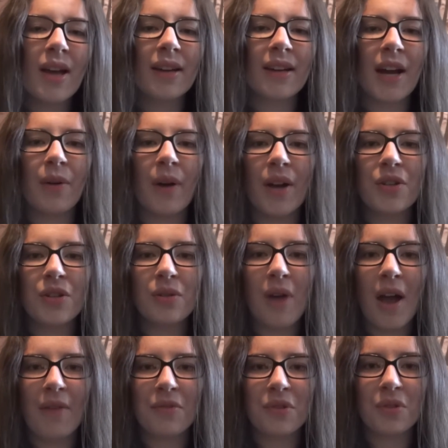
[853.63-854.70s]
Now I do
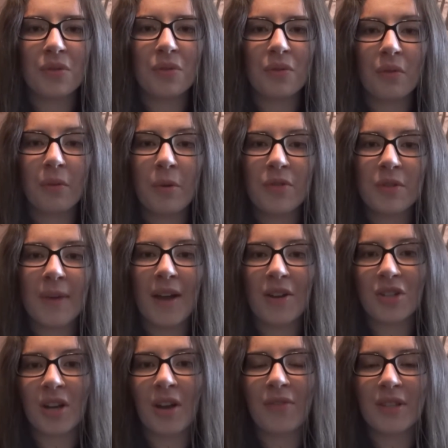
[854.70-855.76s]
have to remove some
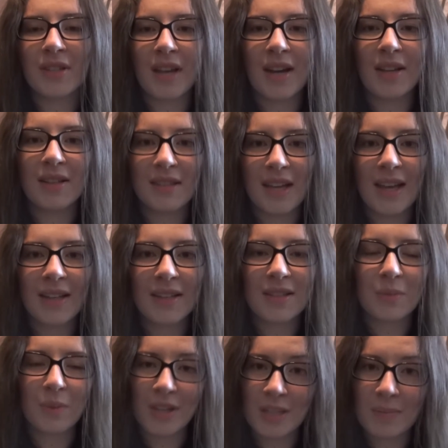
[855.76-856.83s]
algae off the side of the tanks
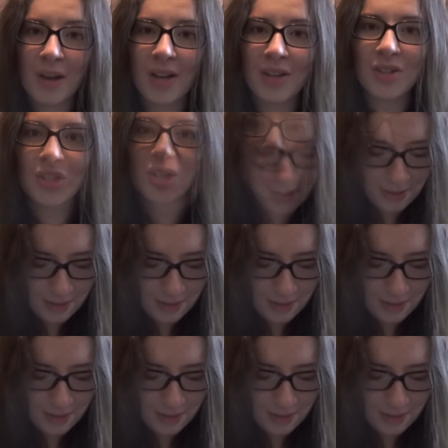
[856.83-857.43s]
with a sponge.